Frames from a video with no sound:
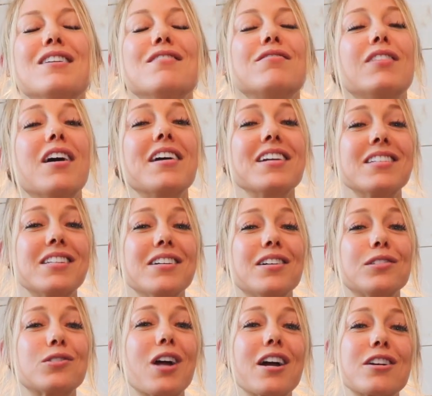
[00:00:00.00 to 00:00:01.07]
Flying
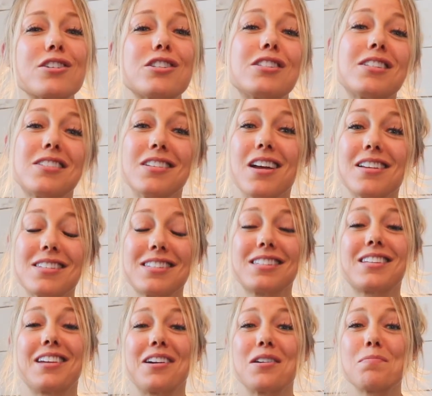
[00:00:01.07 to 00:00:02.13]
tail draggers does not
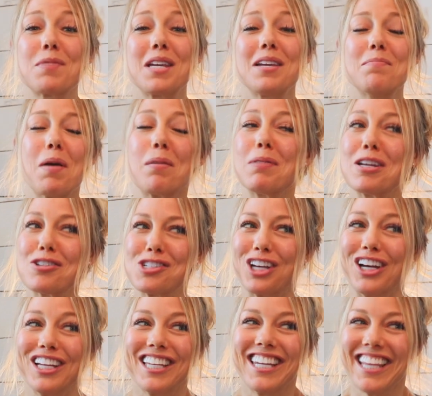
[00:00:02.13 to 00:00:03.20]
scare me. Maybe it
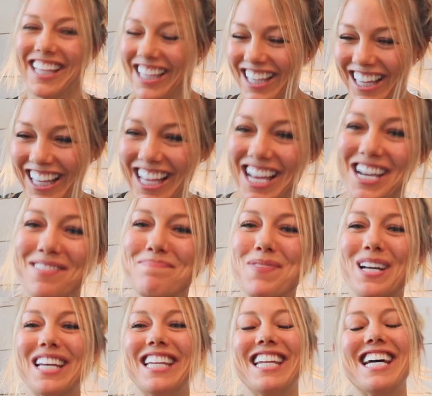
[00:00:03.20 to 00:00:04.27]
should,
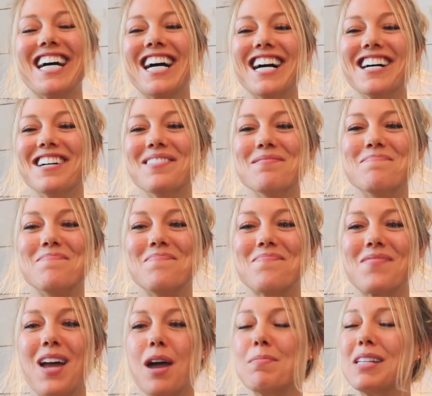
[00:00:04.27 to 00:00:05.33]
but I
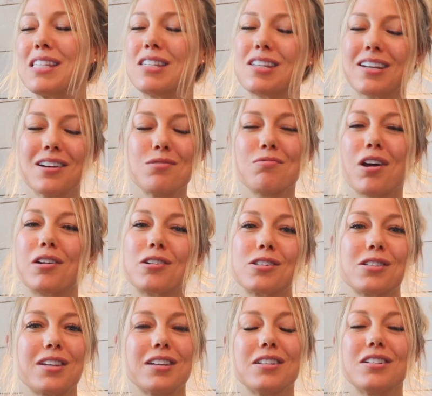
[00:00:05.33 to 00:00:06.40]
mean, stick and rudder
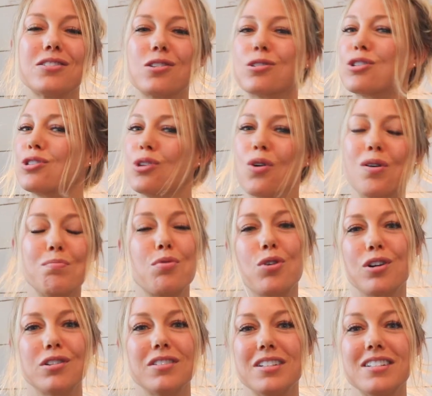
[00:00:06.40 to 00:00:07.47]
skills are so
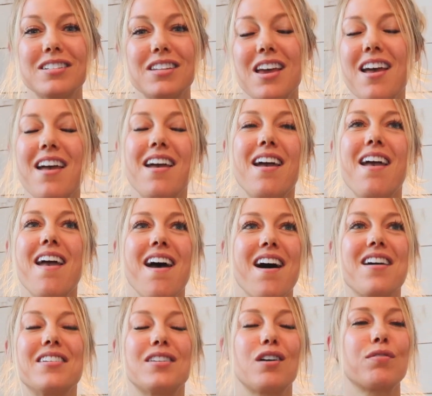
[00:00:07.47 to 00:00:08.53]
important.
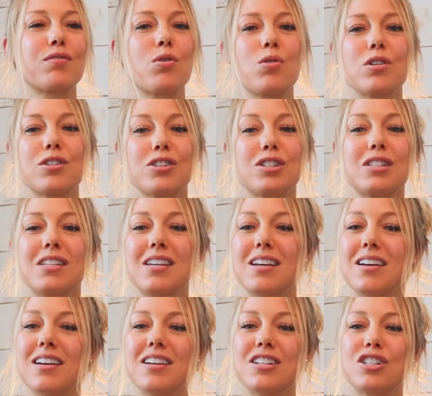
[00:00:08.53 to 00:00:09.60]
And of course,
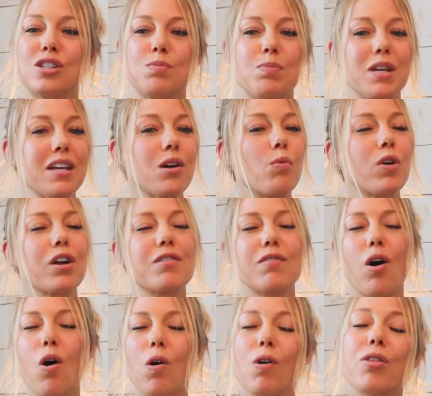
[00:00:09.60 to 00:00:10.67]
just being aware of
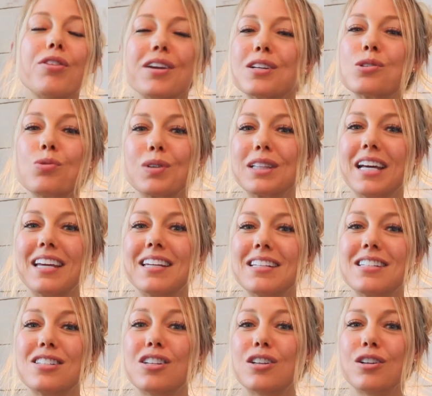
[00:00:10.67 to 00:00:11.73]
all things
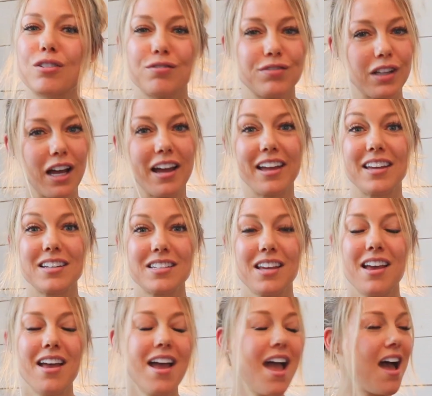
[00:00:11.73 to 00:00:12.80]
related to your flight
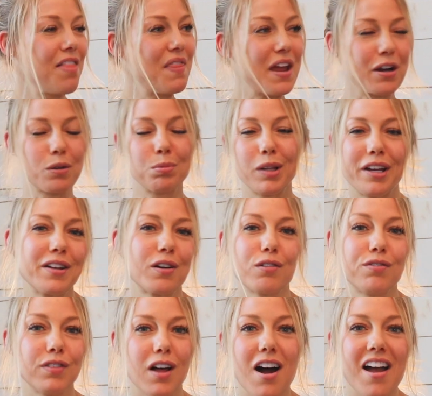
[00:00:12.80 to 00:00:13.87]
and the airplane you're
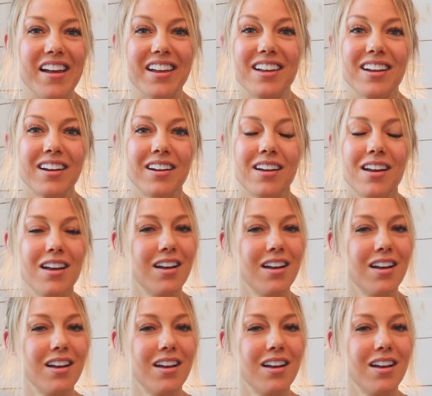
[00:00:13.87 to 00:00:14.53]
flying,